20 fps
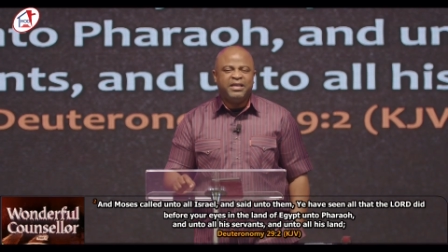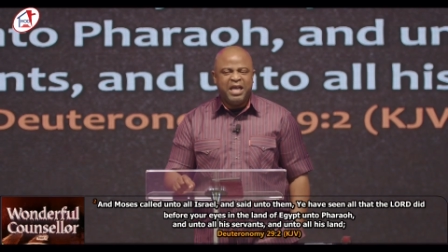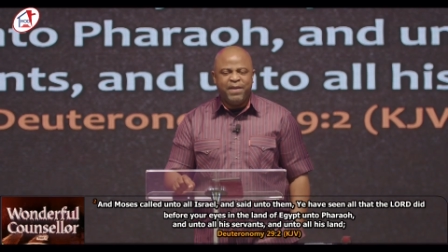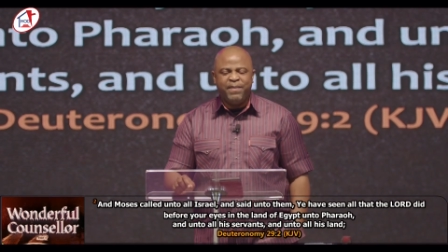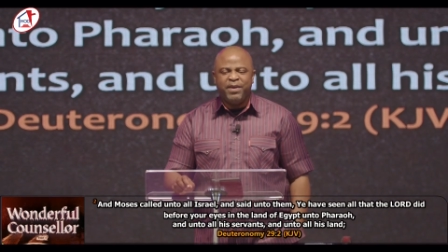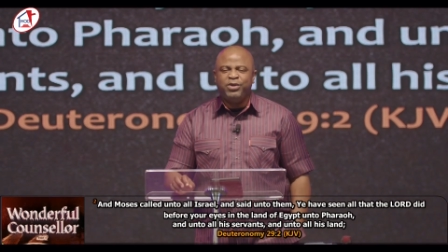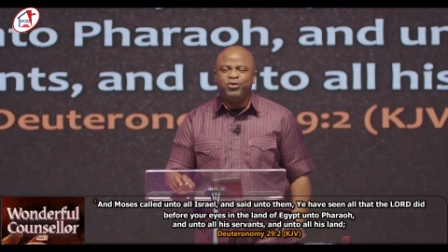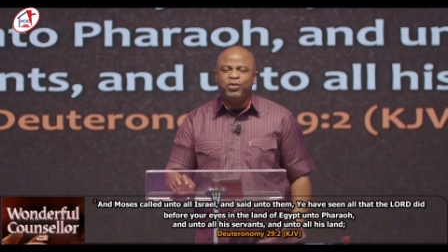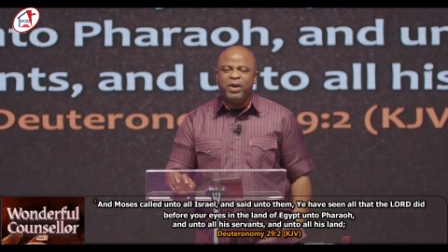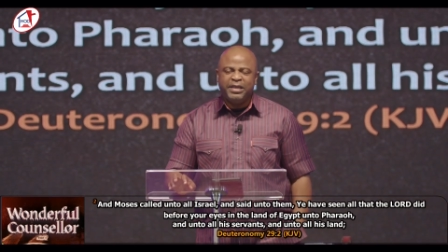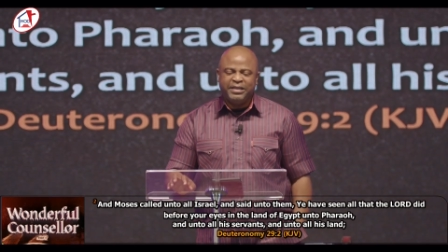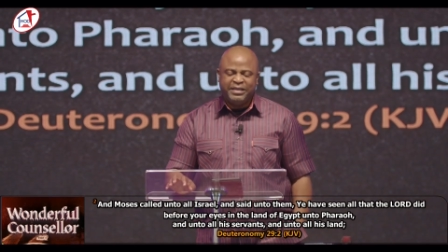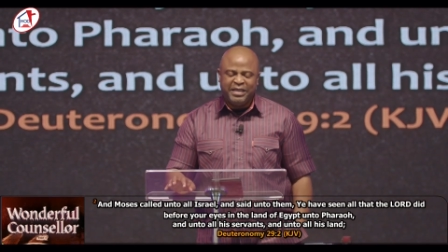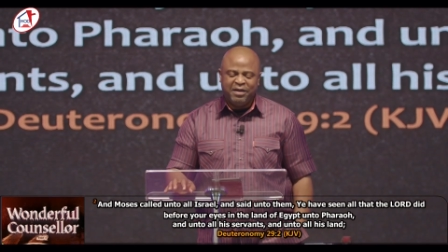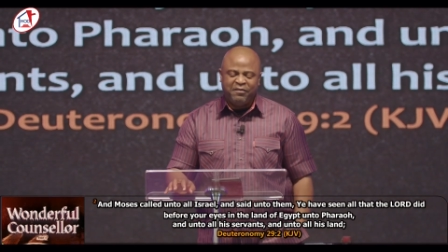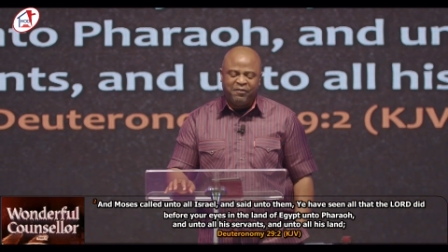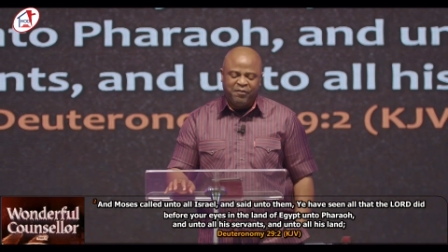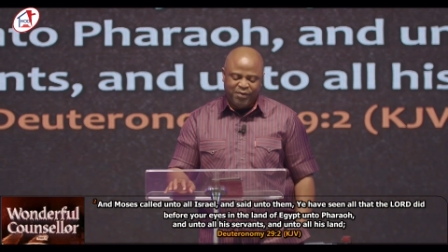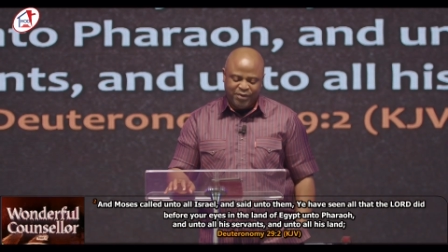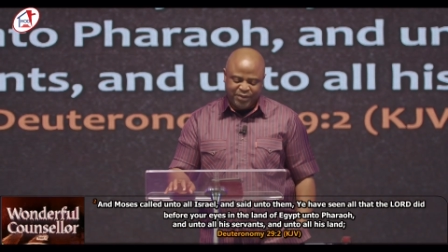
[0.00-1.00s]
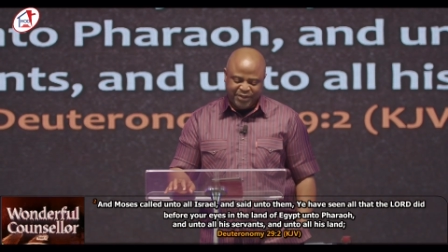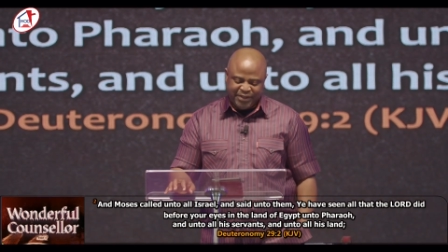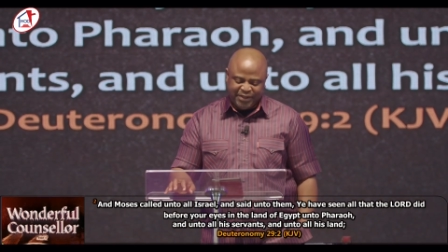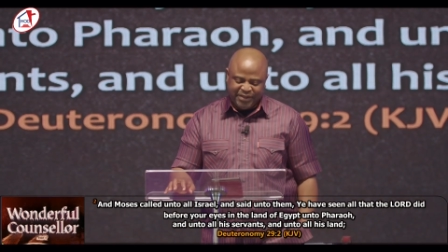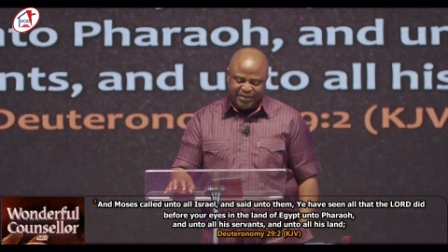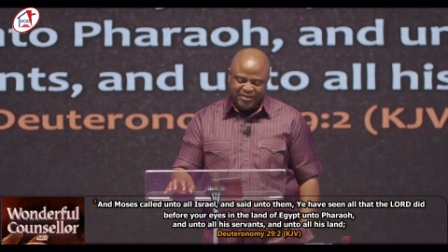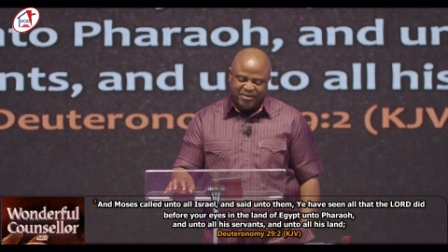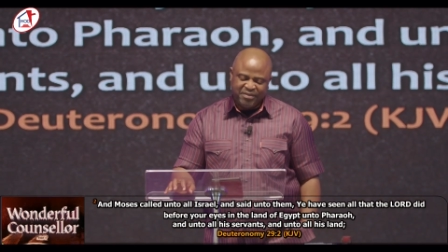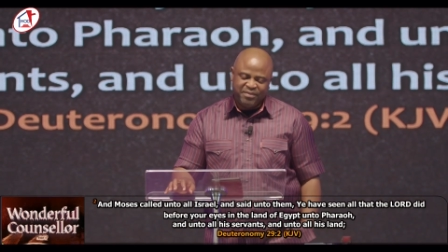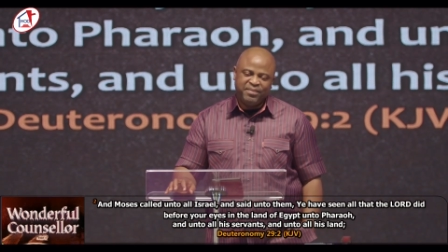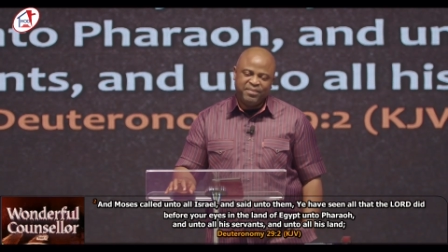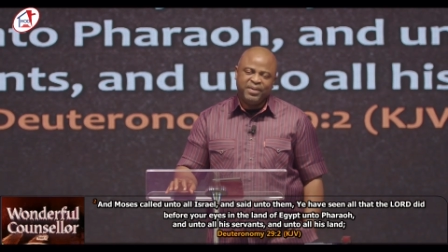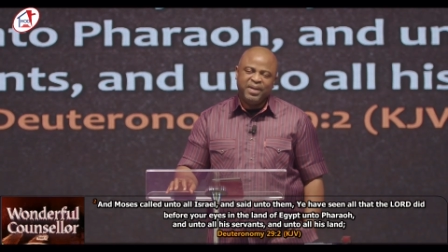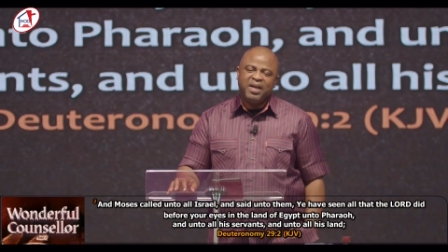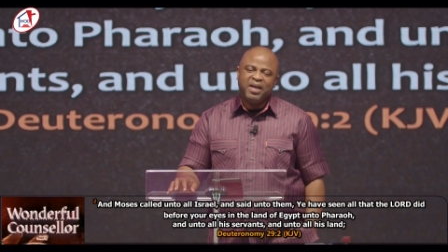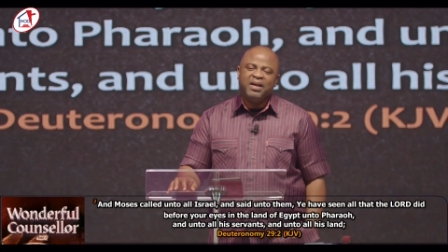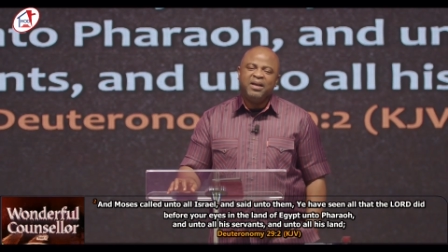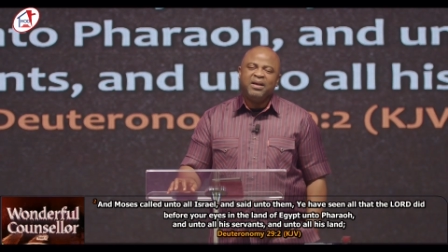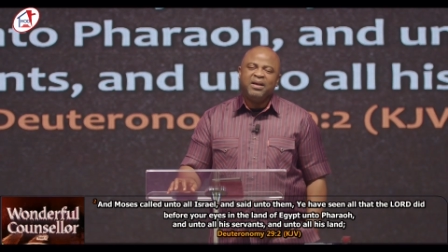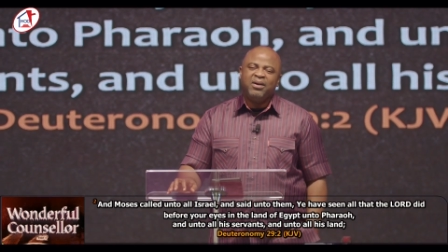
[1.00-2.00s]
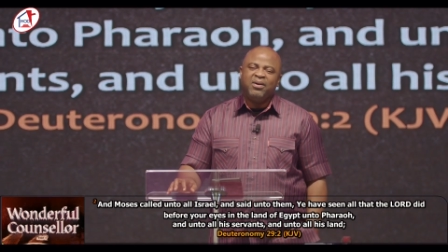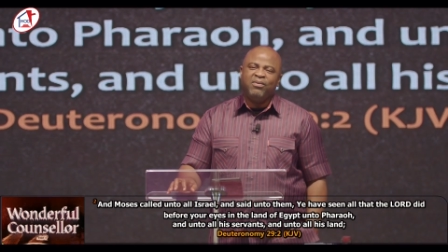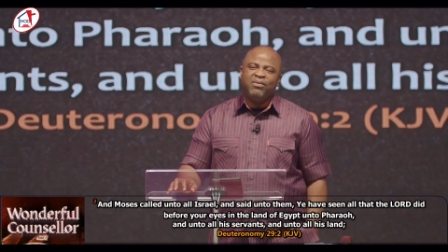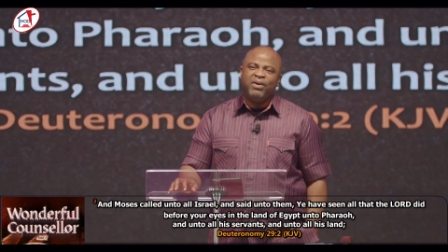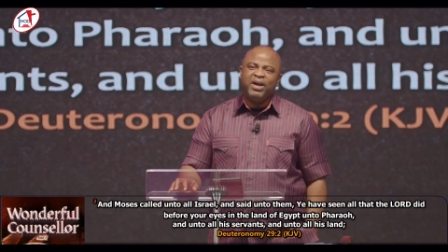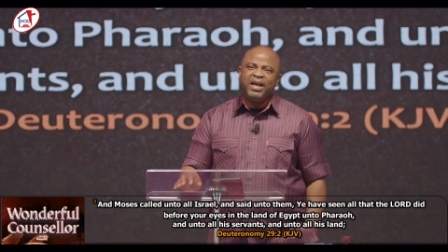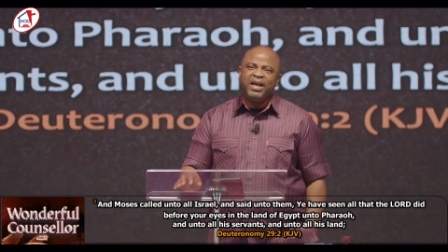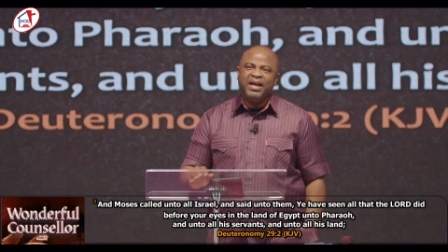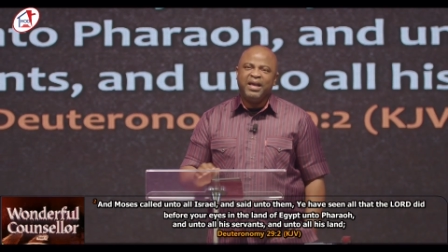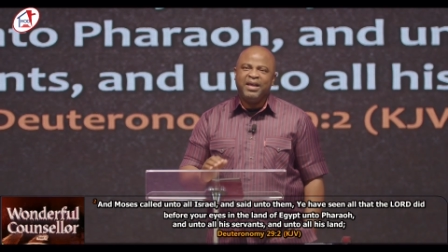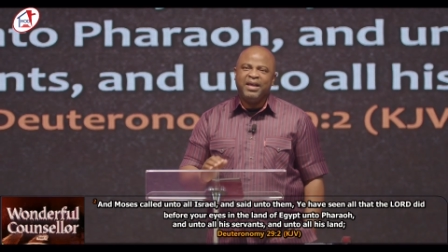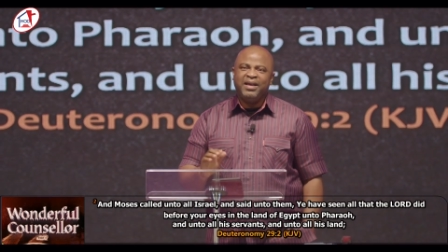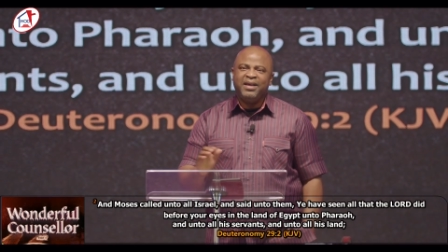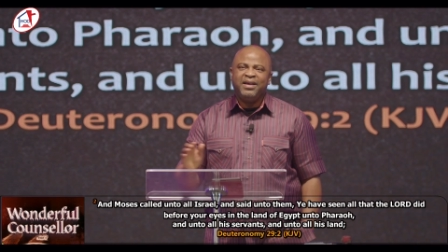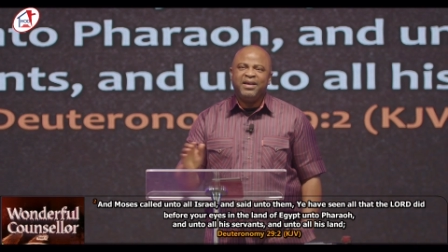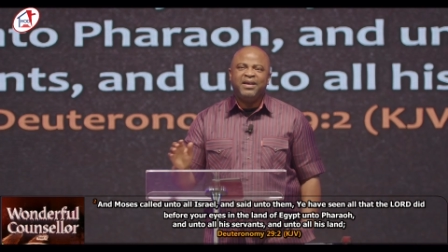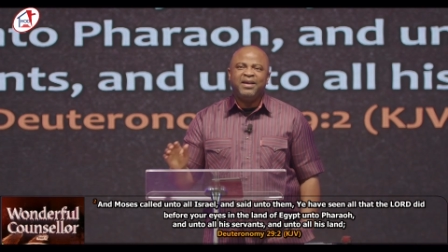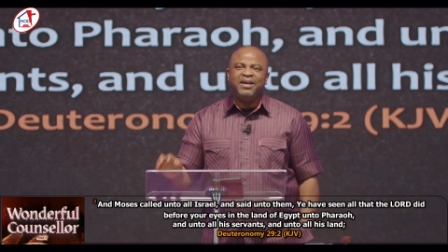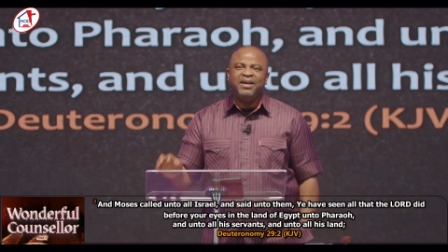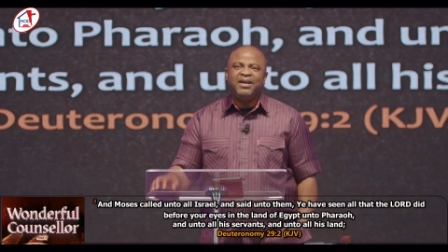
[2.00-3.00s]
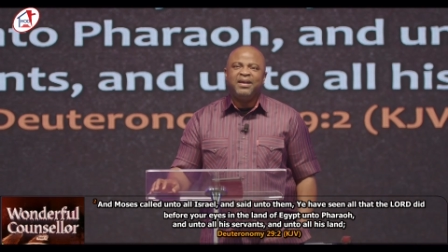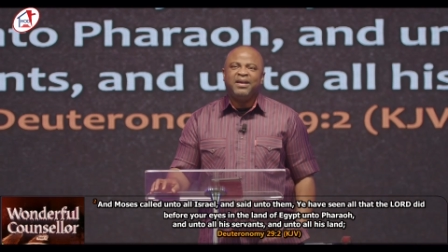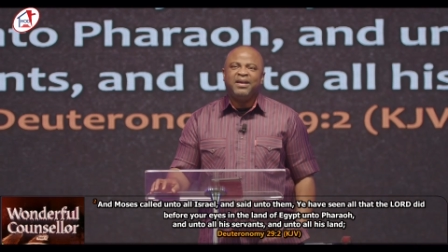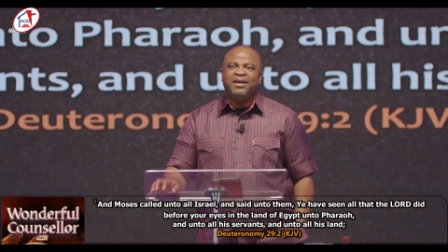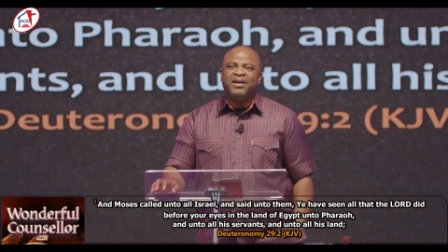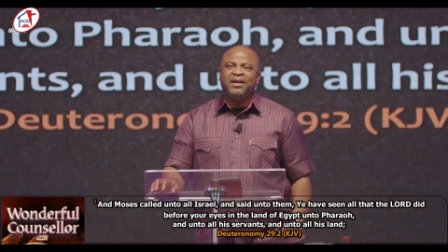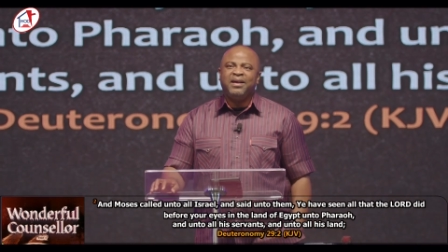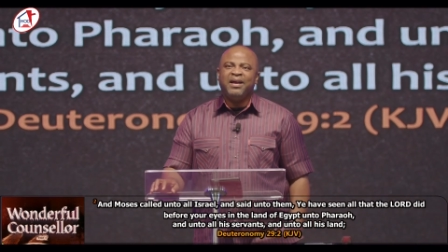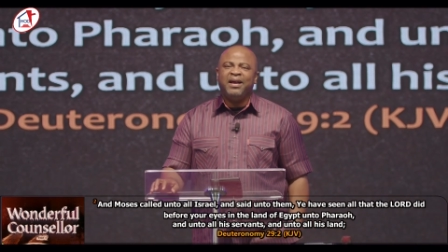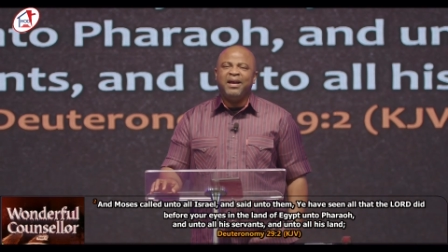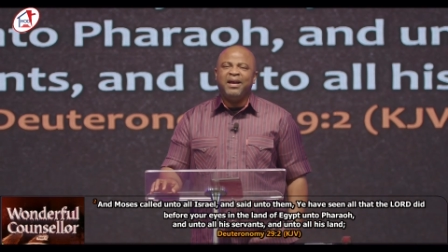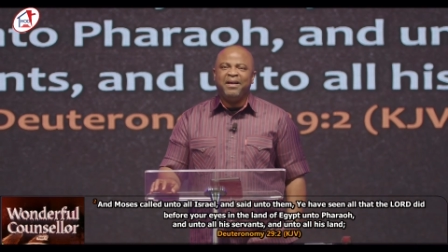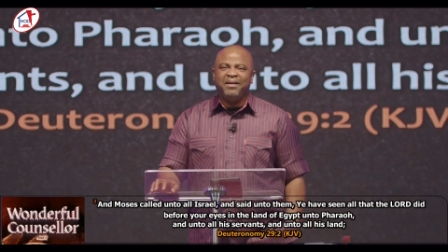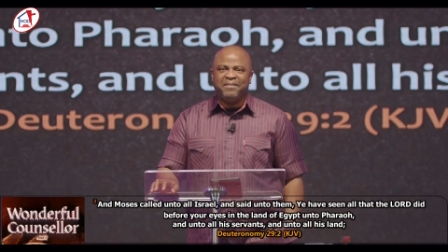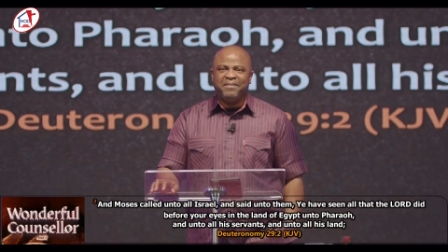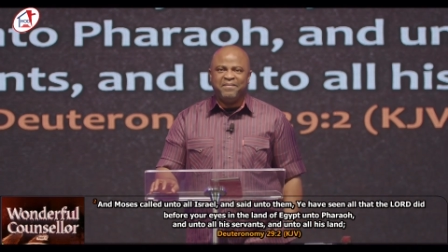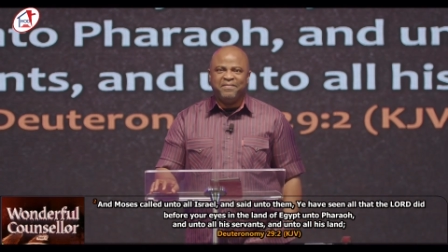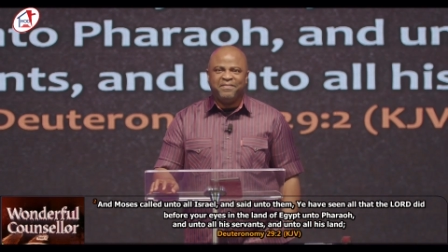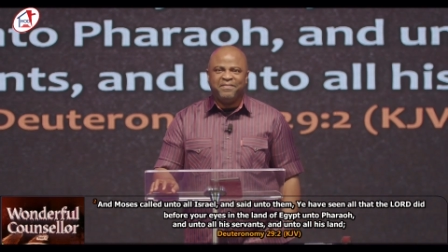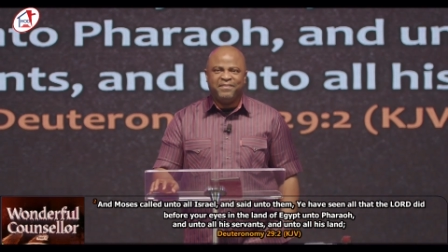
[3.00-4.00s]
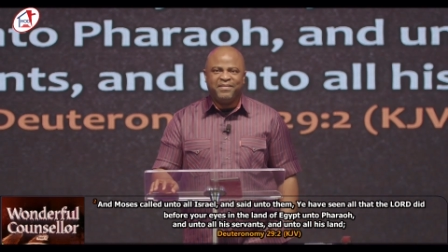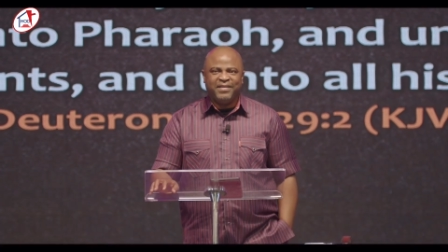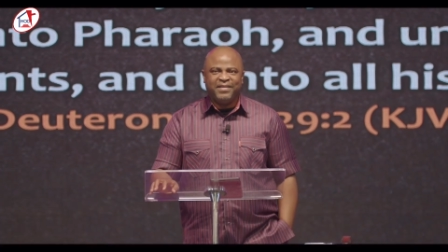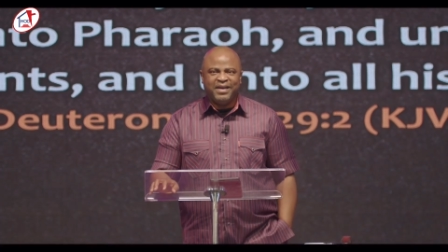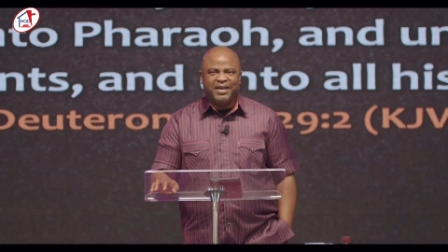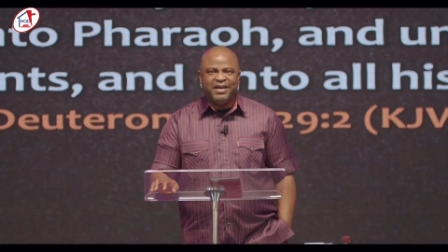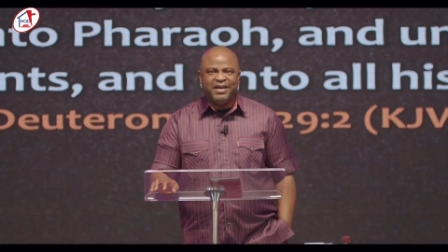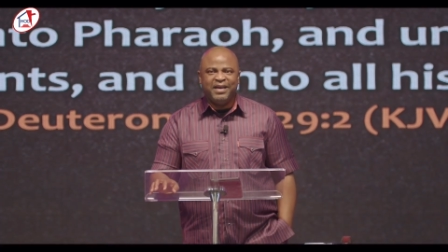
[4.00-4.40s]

Give me 28 first. We, um,